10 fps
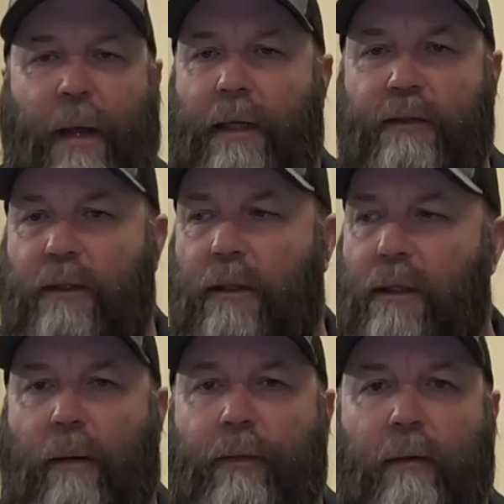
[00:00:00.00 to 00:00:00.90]
pads are a
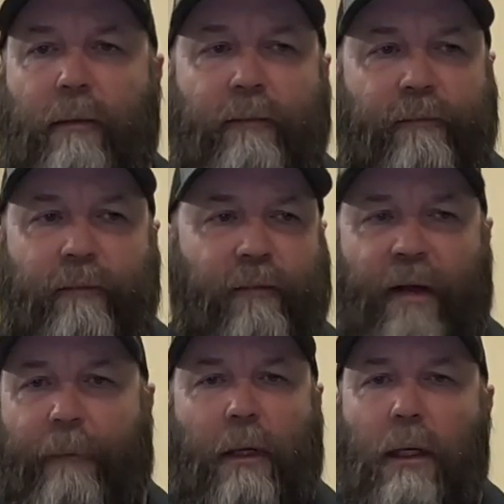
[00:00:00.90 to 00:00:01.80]
couple,
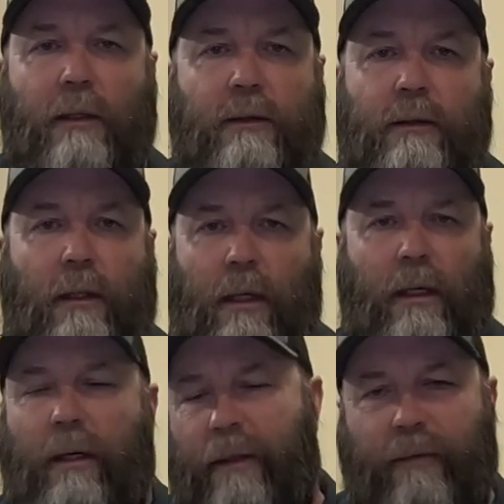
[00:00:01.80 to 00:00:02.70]
$5.
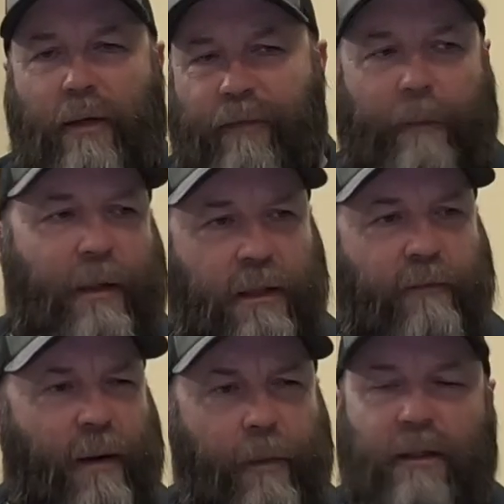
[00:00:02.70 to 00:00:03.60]
You know, a little $5 here,
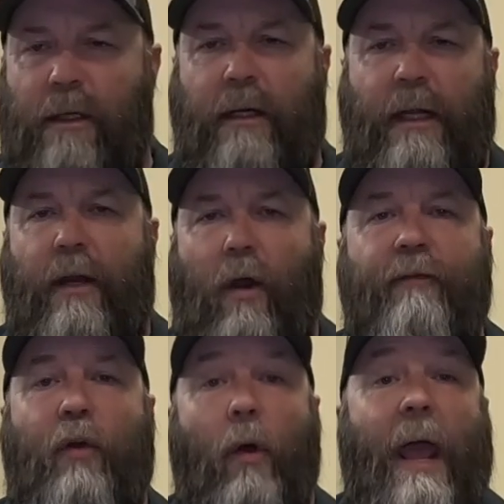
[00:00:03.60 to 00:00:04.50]
$5 there to get it all
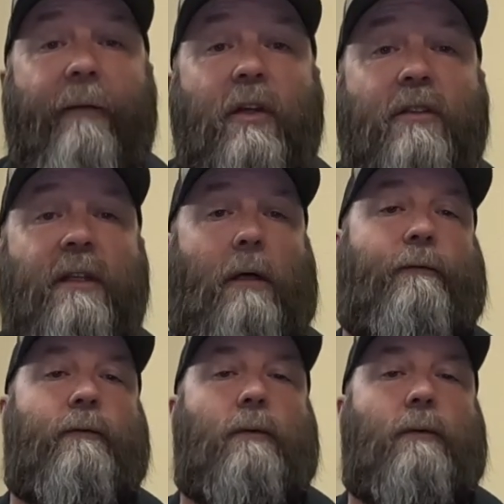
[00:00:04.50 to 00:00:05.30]
if you don't have it yourself.